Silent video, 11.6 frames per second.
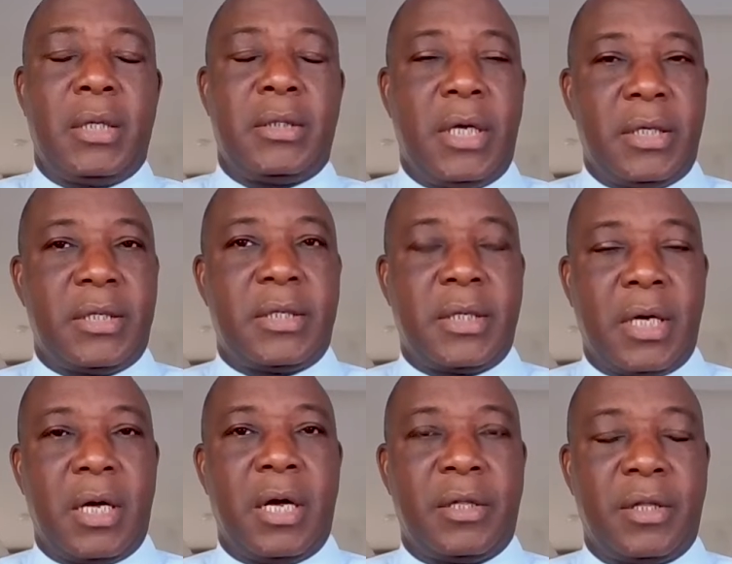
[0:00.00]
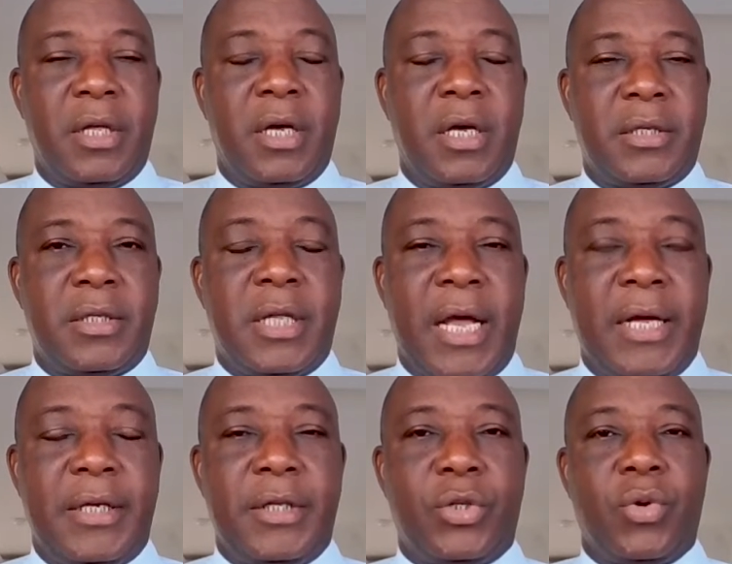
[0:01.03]
this
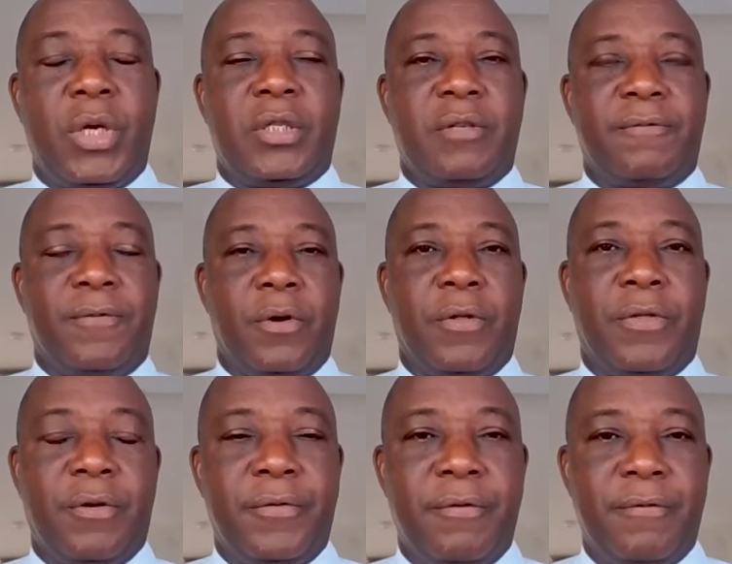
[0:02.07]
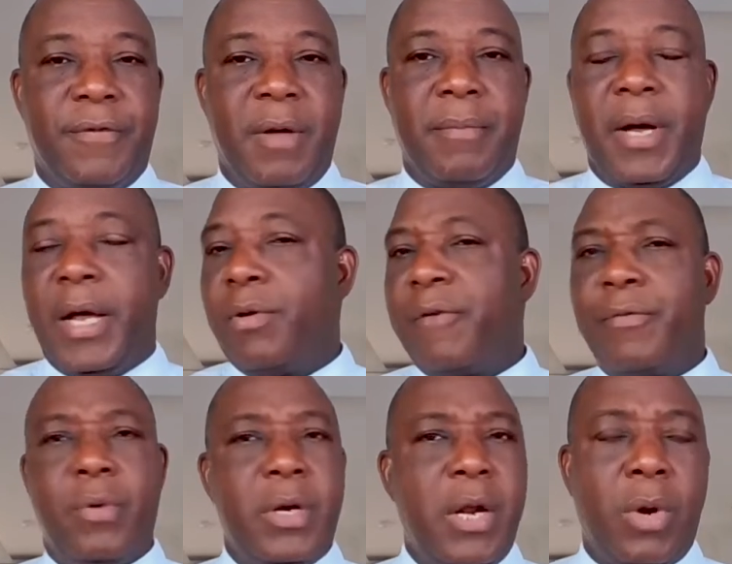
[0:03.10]
Thursday, the 24th of November. Hello,
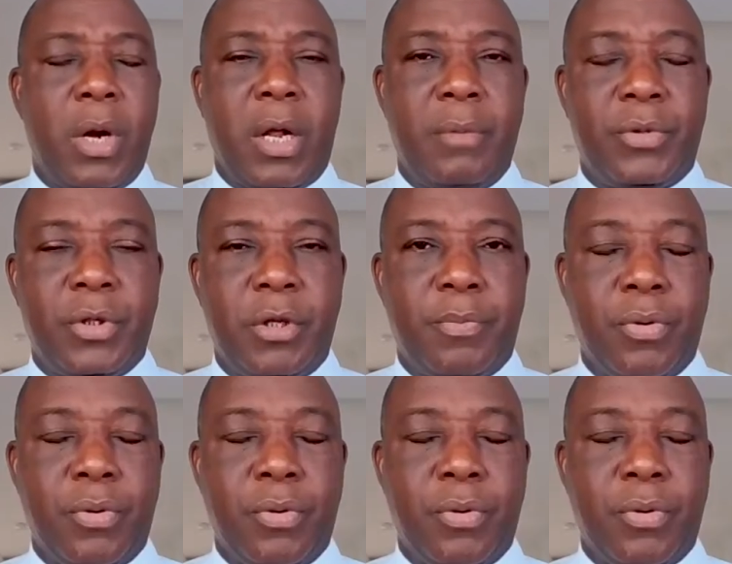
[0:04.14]
everyone, and welcome to the